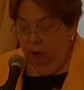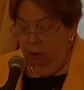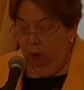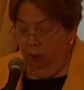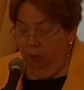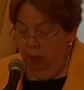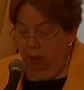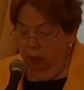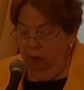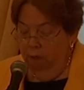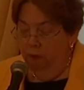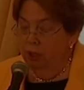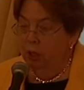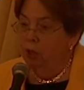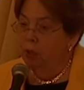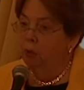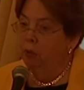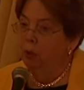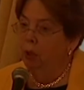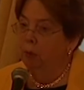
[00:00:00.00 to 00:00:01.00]
though
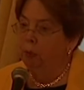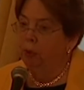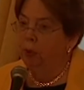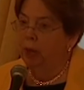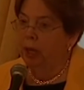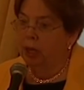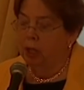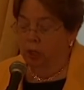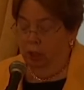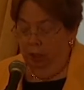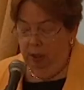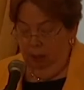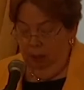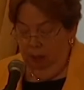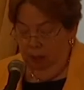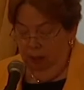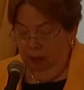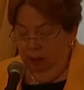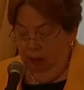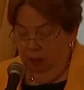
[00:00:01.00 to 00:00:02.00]
individual oppression
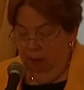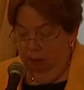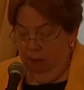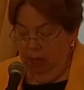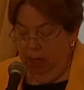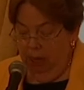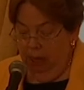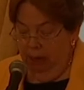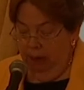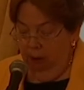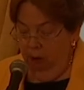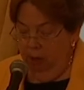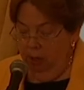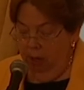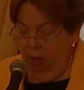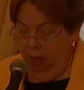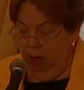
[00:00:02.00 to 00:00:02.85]
may now and